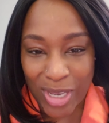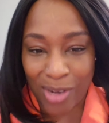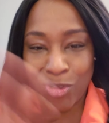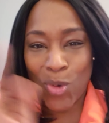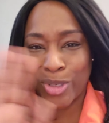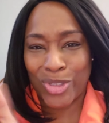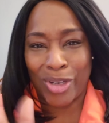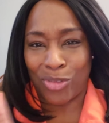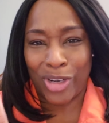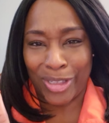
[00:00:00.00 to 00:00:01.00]
And of course,
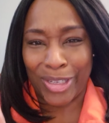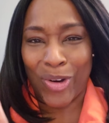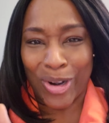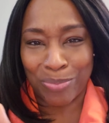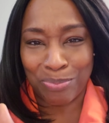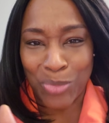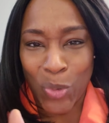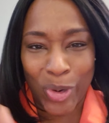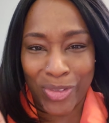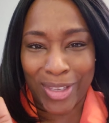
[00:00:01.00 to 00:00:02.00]
there really are
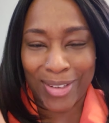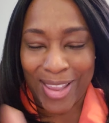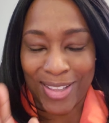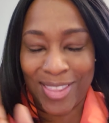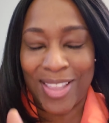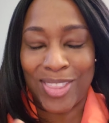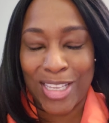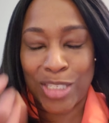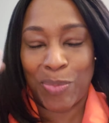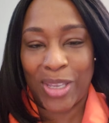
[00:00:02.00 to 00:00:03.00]
more than
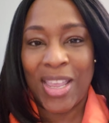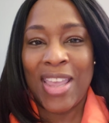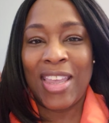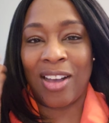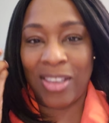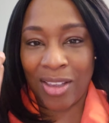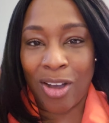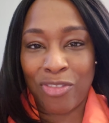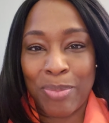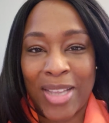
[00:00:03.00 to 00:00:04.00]
this, but
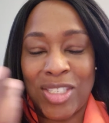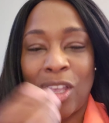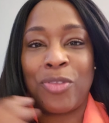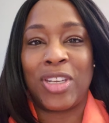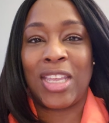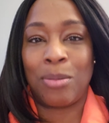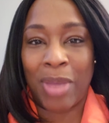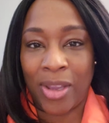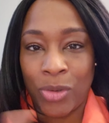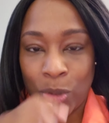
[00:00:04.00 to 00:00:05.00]
of myself and in
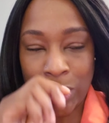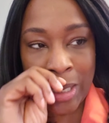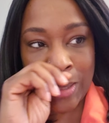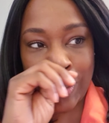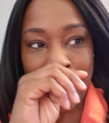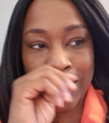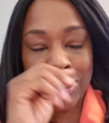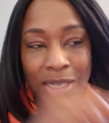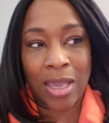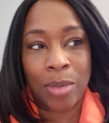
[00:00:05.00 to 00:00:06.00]
my understanding at the
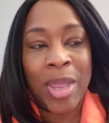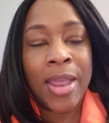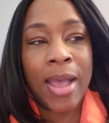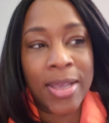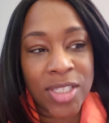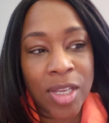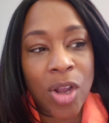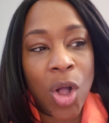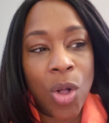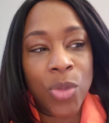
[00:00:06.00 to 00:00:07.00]
time, I said,
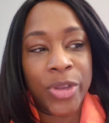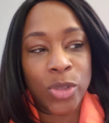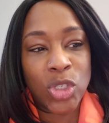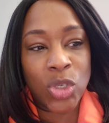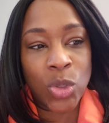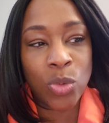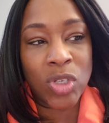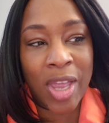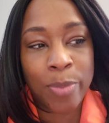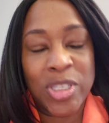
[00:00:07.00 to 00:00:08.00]
oh, there's two
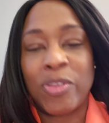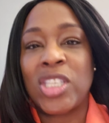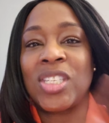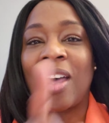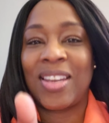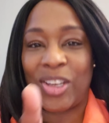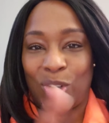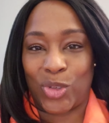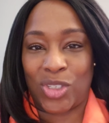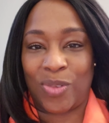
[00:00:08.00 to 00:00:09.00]
types of
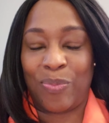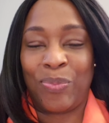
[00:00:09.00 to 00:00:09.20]
studiers.